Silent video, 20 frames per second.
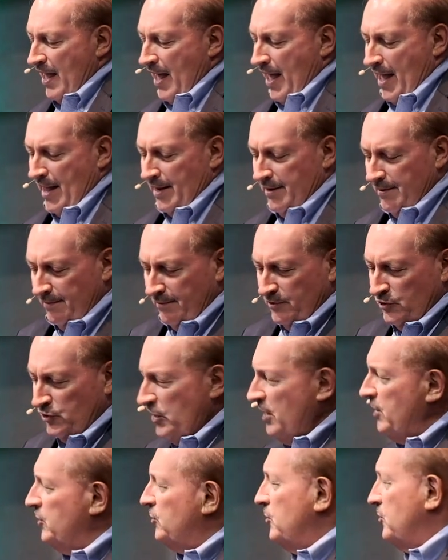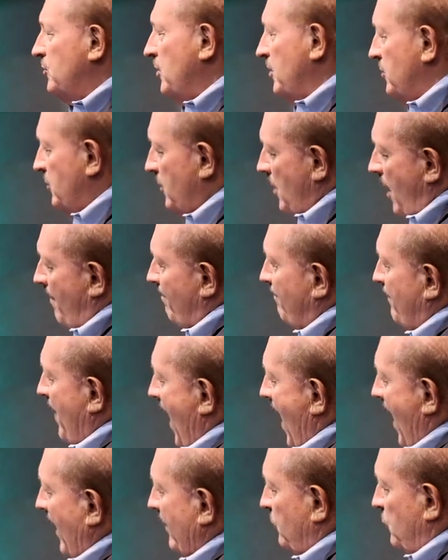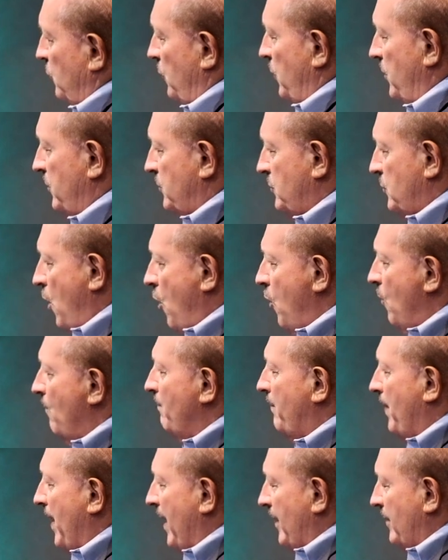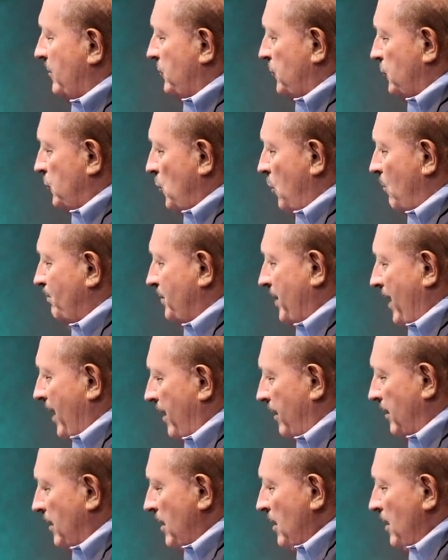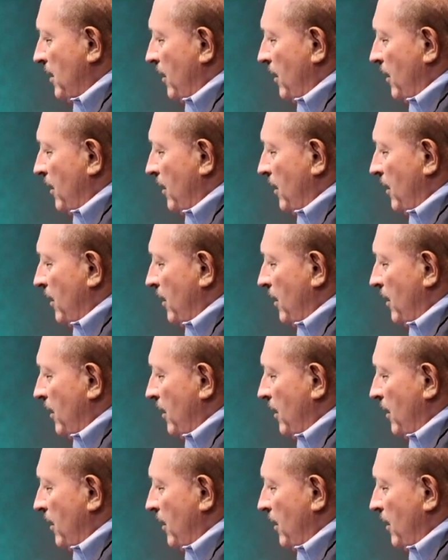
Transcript: And Jesus has come back to his home base, his hometown,